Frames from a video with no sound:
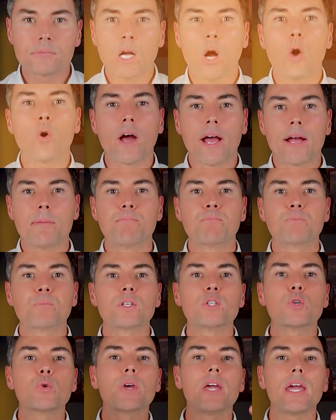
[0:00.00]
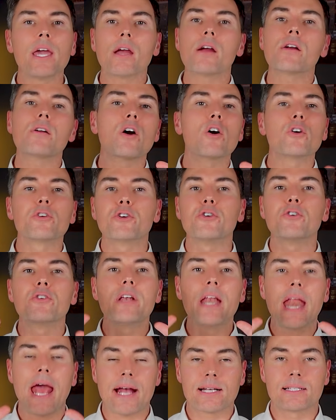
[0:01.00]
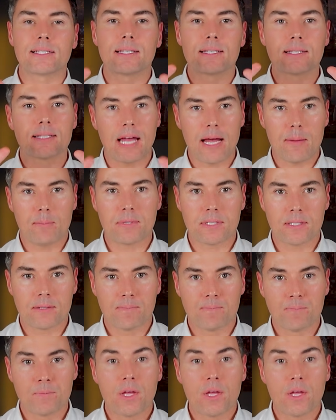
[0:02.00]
Okay, so here are your next steps.